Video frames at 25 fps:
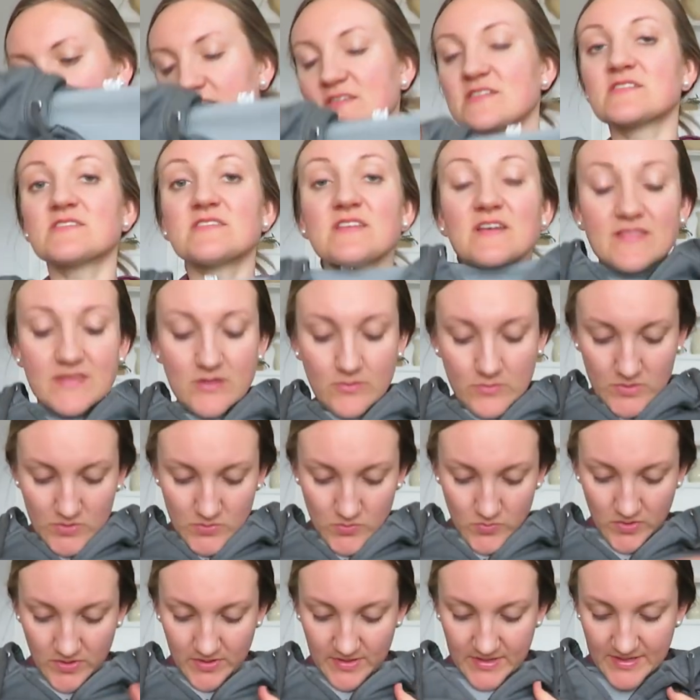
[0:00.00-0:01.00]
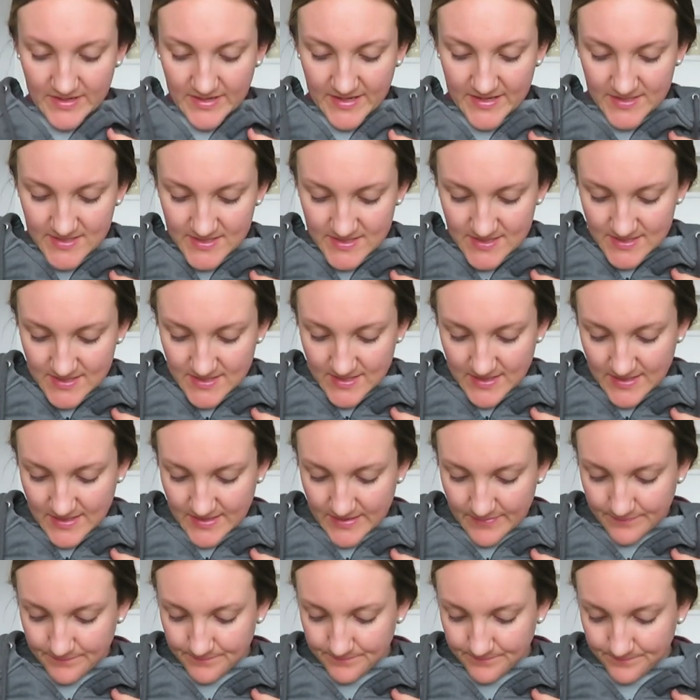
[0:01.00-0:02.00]
I just thought that was really nice.
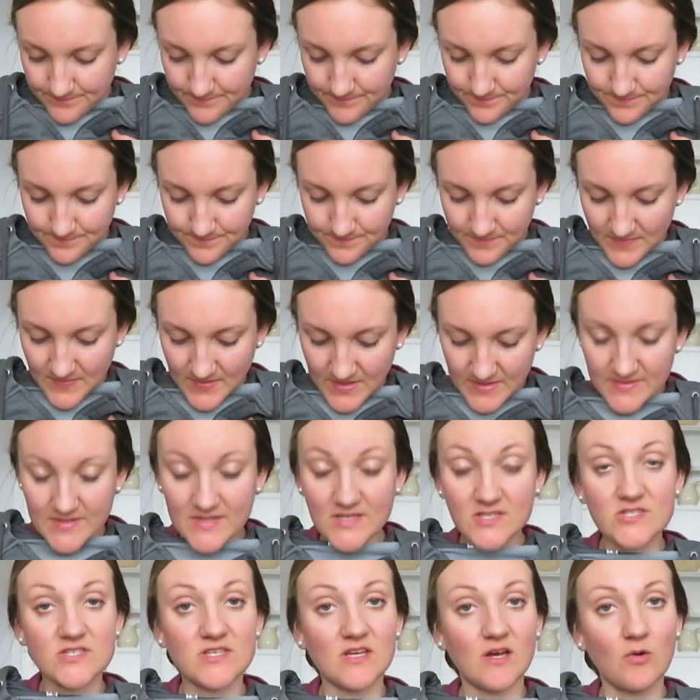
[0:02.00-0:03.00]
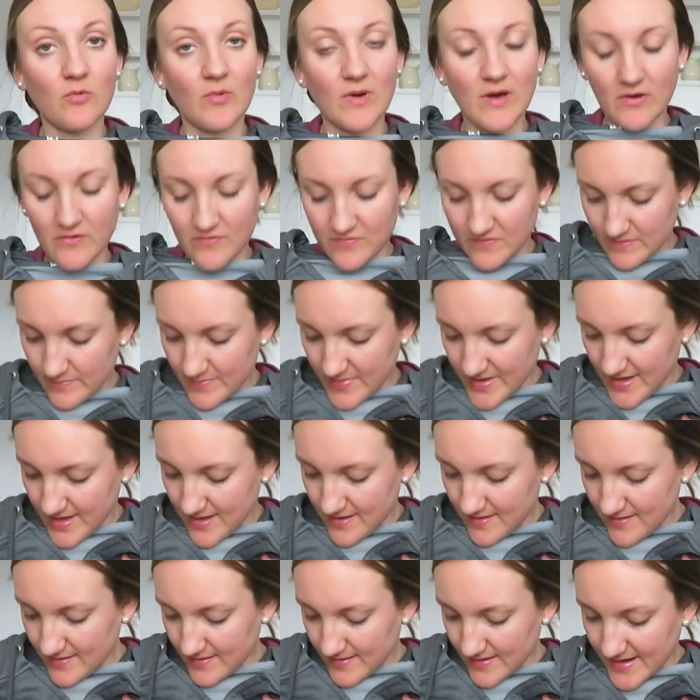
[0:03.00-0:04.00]
Um, and these sell well for
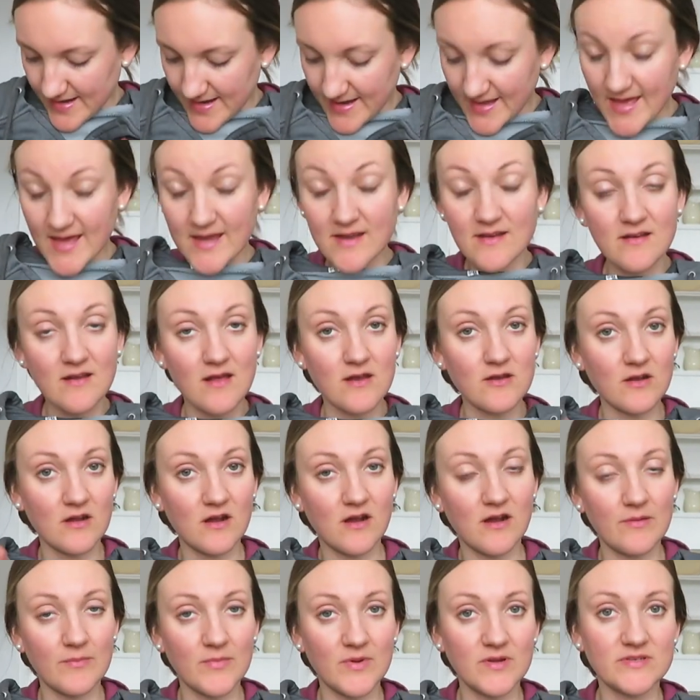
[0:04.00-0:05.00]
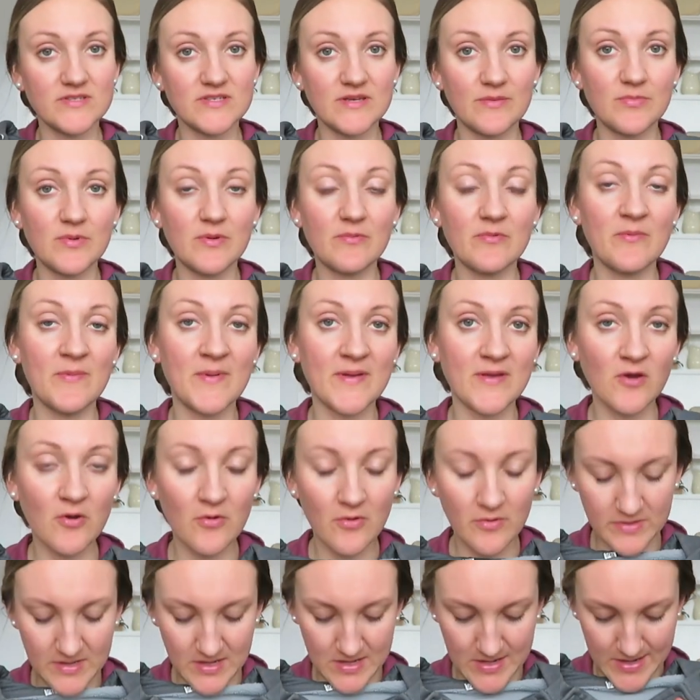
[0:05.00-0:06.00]
me. I had an Under Armour zip up of my
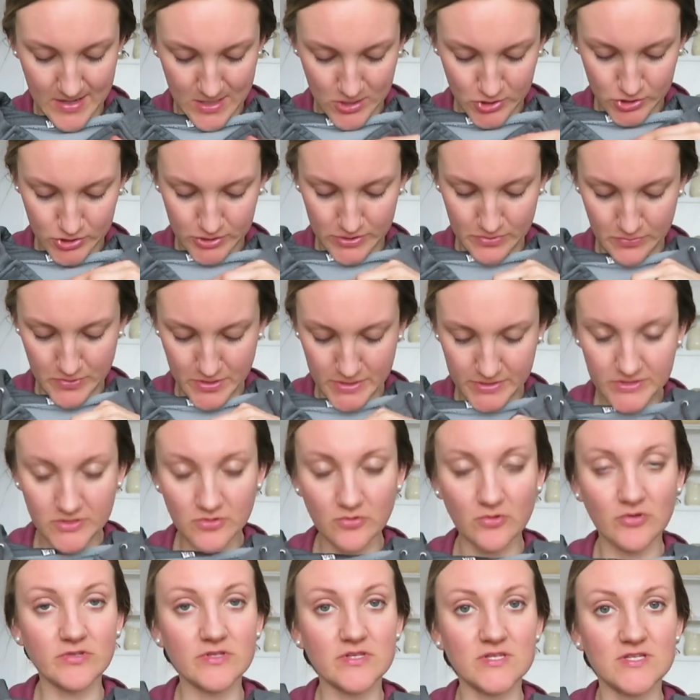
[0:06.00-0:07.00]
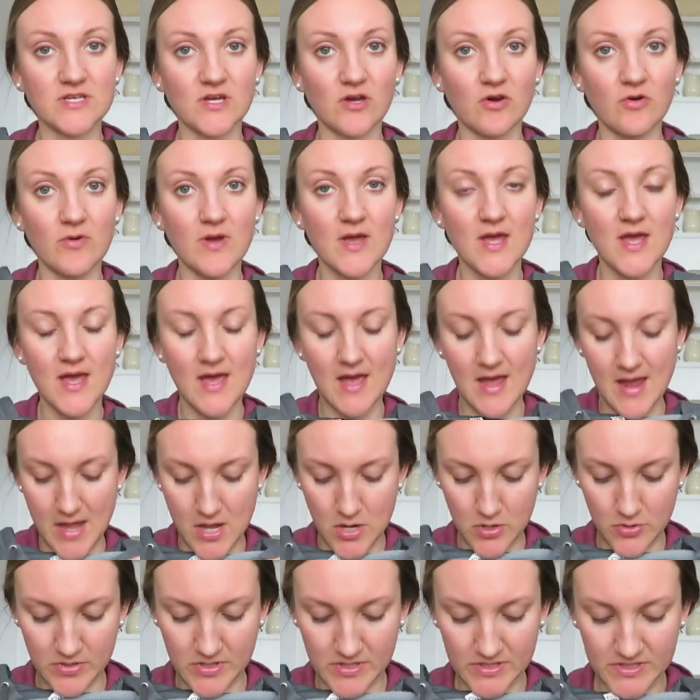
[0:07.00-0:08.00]
own that I actually resold, so I
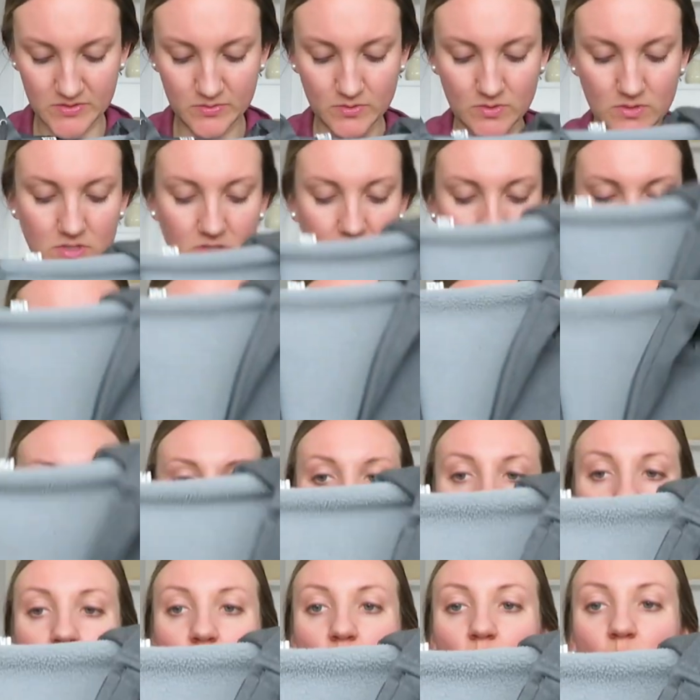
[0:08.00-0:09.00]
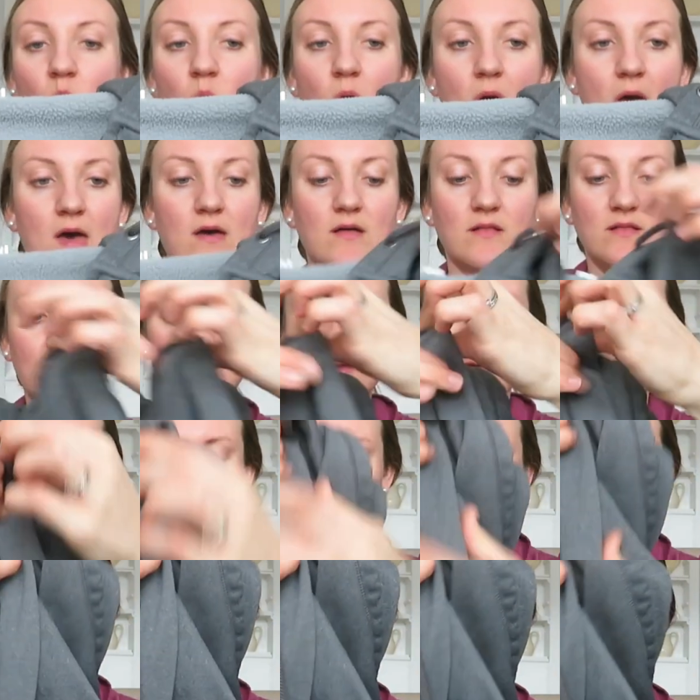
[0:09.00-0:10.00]
know this will do well
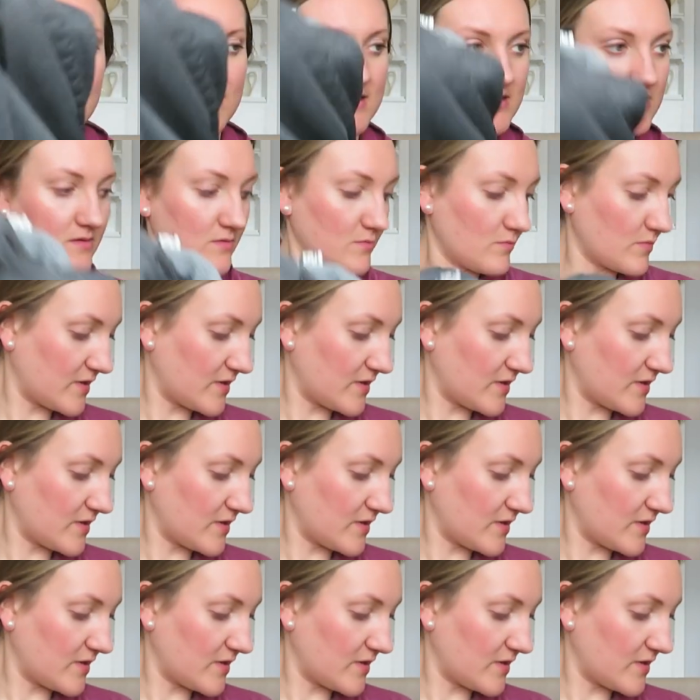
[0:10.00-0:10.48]
on